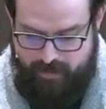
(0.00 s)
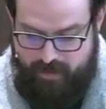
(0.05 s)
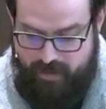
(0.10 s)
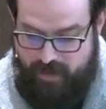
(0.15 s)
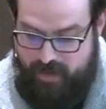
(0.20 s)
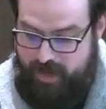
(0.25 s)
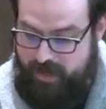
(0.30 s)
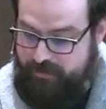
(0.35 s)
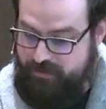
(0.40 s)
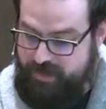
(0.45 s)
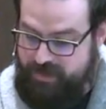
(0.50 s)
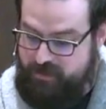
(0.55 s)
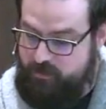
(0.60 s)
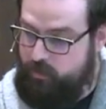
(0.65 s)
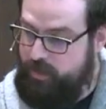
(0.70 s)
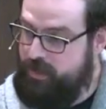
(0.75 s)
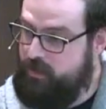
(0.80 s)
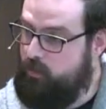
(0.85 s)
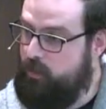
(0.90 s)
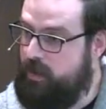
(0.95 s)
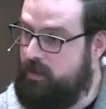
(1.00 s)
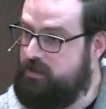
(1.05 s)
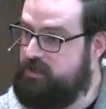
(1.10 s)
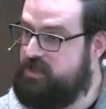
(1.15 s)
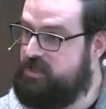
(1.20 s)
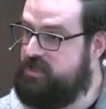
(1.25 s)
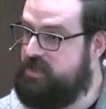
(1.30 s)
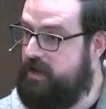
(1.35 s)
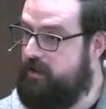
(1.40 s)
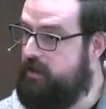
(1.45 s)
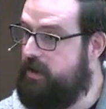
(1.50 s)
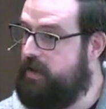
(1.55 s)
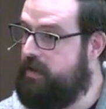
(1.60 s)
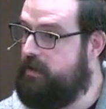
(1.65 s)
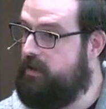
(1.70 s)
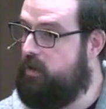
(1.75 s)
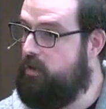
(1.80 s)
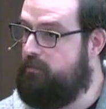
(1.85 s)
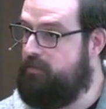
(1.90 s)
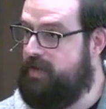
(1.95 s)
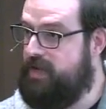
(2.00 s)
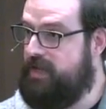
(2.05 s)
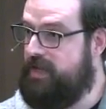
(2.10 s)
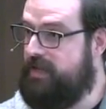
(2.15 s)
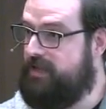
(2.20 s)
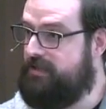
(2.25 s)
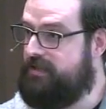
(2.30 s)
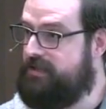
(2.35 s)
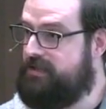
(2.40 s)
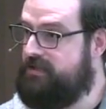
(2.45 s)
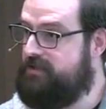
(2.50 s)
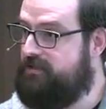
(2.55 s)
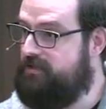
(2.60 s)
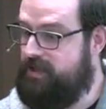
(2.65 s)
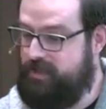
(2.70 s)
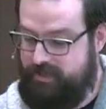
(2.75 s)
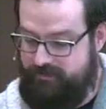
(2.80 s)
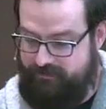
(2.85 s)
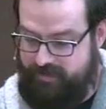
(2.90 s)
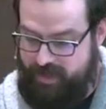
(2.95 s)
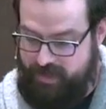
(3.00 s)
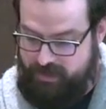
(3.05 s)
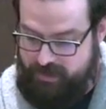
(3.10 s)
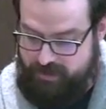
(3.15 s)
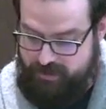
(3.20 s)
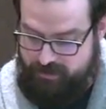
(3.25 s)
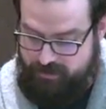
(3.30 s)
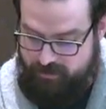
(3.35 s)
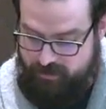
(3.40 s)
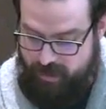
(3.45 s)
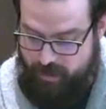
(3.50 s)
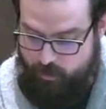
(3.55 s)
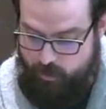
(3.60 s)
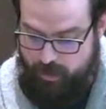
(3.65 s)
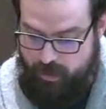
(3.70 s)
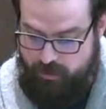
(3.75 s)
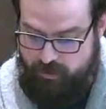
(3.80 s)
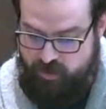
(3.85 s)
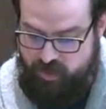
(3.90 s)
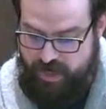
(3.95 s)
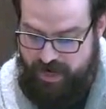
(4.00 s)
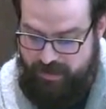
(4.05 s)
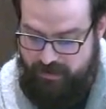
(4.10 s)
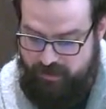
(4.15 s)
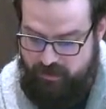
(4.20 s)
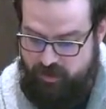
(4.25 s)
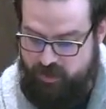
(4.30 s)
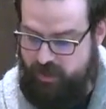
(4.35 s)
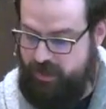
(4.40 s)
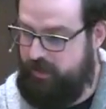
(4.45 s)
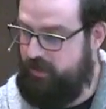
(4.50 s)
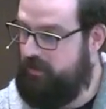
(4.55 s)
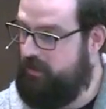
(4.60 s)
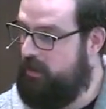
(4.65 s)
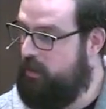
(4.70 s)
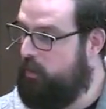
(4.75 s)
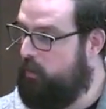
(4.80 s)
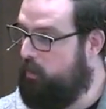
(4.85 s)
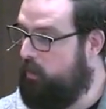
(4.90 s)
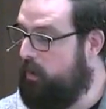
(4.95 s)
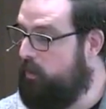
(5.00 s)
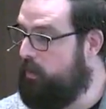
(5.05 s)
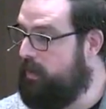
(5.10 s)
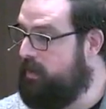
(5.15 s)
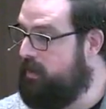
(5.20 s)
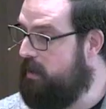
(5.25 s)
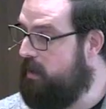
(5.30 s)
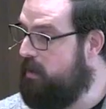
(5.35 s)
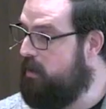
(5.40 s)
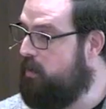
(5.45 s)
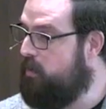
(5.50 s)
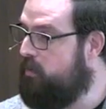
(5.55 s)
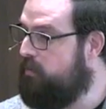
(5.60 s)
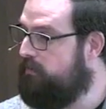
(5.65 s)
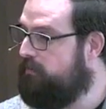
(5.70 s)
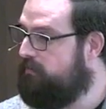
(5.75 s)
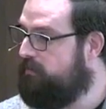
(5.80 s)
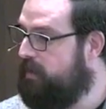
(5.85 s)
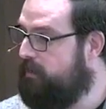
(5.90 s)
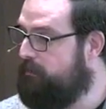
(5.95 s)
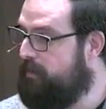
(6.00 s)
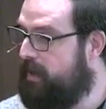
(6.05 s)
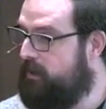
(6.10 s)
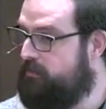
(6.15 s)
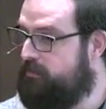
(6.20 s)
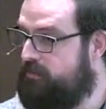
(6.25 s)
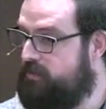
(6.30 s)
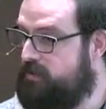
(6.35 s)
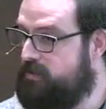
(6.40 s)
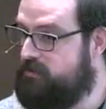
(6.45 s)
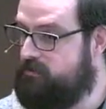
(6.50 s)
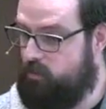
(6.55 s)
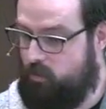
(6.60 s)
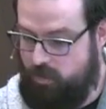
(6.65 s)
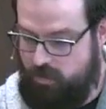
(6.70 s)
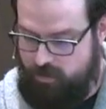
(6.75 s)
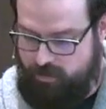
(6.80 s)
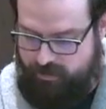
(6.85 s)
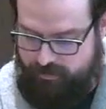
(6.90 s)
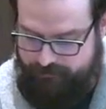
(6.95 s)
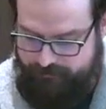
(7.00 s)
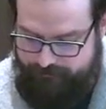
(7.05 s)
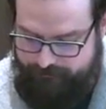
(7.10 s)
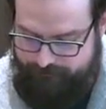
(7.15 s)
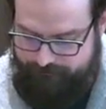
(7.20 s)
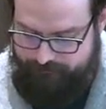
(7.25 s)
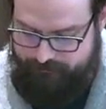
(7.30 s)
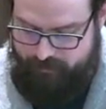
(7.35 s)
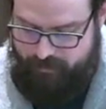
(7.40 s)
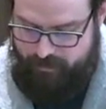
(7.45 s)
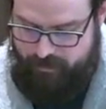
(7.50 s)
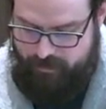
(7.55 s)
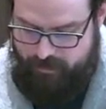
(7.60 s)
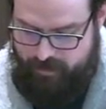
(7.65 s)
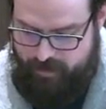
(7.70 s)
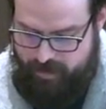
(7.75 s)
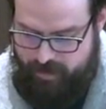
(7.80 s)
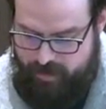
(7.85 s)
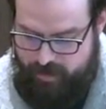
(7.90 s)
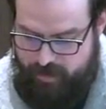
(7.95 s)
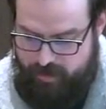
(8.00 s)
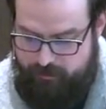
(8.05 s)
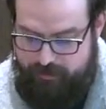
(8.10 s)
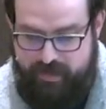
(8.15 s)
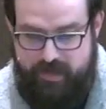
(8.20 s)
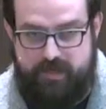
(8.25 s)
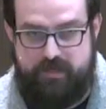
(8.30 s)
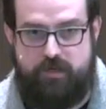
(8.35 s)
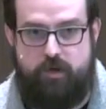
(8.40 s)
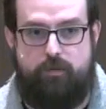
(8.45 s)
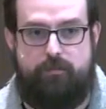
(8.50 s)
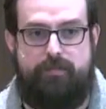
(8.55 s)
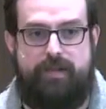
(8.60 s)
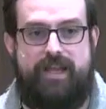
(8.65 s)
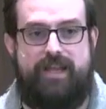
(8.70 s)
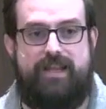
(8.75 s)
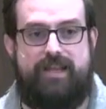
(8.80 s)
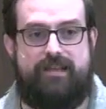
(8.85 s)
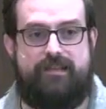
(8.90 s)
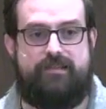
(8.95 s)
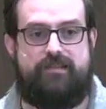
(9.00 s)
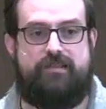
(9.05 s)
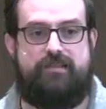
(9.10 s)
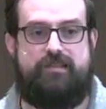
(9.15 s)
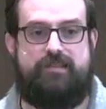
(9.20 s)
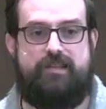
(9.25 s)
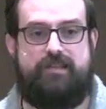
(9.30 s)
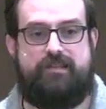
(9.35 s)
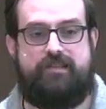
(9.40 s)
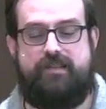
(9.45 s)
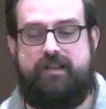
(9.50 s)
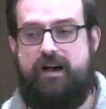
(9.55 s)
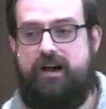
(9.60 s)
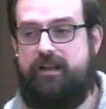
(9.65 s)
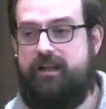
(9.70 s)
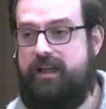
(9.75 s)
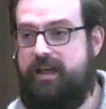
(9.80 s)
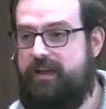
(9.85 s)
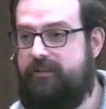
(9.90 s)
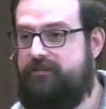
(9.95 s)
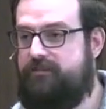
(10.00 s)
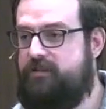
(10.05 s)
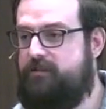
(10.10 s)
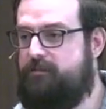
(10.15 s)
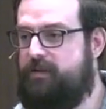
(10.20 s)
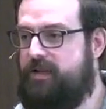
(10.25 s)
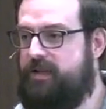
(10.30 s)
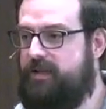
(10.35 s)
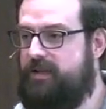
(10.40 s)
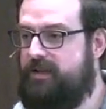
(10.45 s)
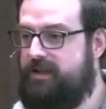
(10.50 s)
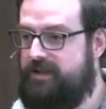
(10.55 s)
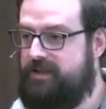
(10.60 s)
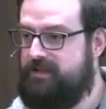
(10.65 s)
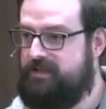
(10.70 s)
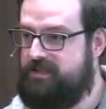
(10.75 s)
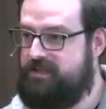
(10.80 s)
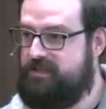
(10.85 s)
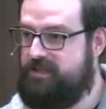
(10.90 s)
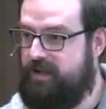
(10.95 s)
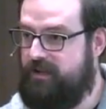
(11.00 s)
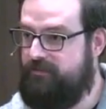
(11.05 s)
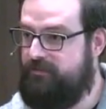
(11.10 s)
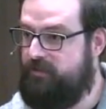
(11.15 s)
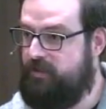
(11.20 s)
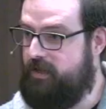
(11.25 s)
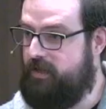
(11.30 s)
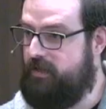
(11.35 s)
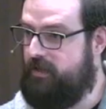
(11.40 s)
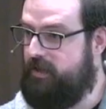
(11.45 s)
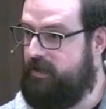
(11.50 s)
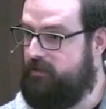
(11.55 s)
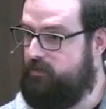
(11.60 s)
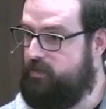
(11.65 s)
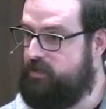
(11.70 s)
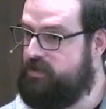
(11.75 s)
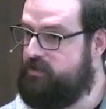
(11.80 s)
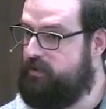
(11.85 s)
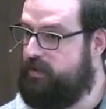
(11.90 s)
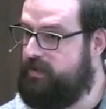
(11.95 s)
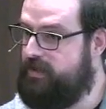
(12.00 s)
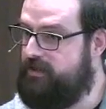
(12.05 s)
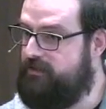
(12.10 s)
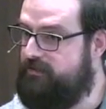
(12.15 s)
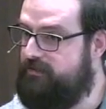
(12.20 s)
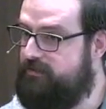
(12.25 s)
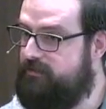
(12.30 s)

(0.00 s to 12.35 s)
And this week we are staring obedience in the face, and we are challenging what we know about this word. Because obedience does not have to be stifling and restrictive.